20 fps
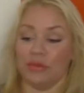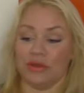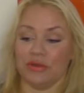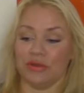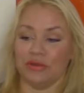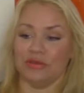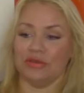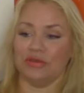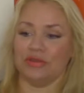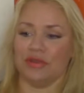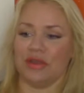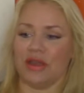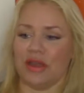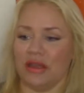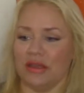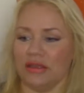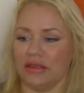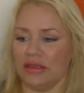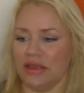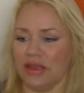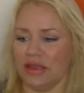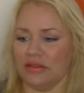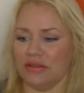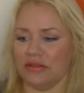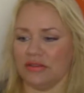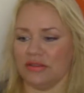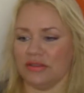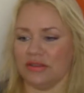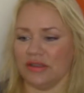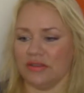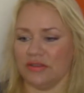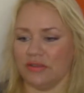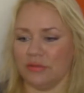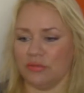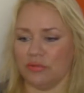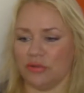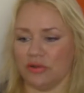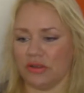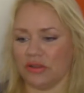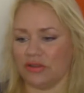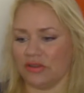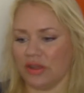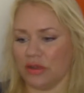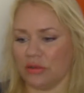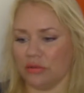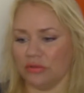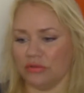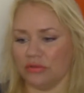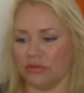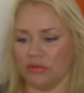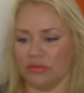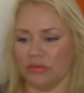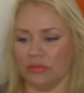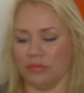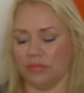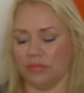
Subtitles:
because I can't get the product out